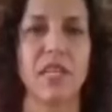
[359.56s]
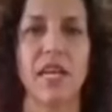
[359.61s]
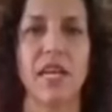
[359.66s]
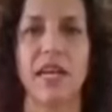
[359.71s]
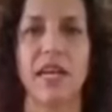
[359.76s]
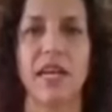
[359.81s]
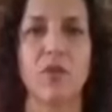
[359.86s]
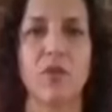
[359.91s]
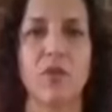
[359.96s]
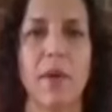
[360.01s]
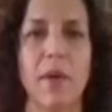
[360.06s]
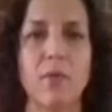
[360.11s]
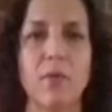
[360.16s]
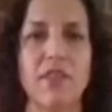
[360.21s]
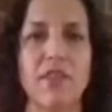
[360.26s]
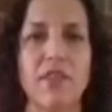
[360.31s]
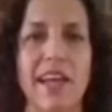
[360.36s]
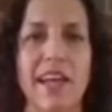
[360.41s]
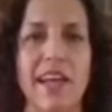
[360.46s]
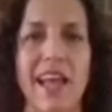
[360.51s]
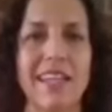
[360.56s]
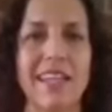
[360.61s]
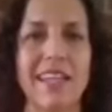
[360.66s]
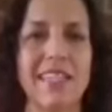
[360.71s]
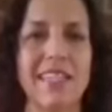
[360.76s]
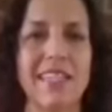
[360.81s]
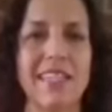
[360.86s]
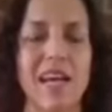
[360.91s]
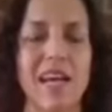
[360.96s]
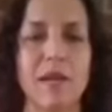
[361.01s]
And remember that
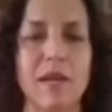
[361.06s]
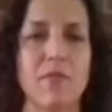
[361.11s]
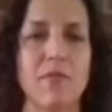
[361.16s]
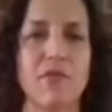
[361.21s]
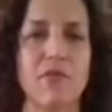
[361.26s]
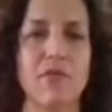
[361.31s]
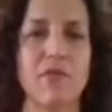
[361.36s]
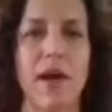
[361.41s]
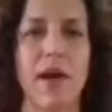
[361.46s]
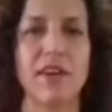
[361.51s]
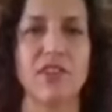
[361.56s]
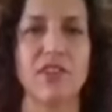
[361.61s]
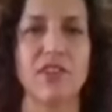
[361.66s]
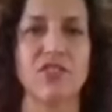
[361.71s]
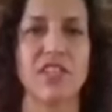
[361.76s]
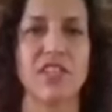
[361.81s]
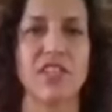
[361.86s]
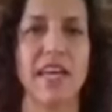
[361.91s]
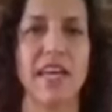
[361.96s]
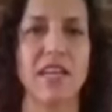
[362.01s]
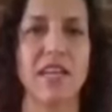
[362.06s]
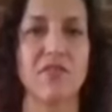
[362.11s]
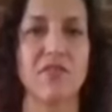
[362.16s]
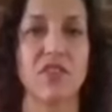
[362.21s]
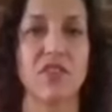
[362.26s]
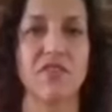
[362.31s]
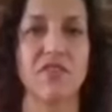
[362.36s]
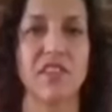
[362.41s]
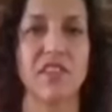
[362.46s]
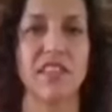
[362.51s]
anytime throughout your day, if
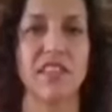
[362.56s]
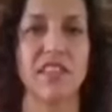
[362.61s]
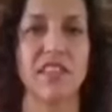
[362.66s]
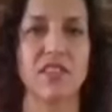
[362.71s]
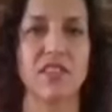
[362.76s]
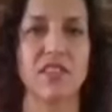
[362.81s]
you're feeling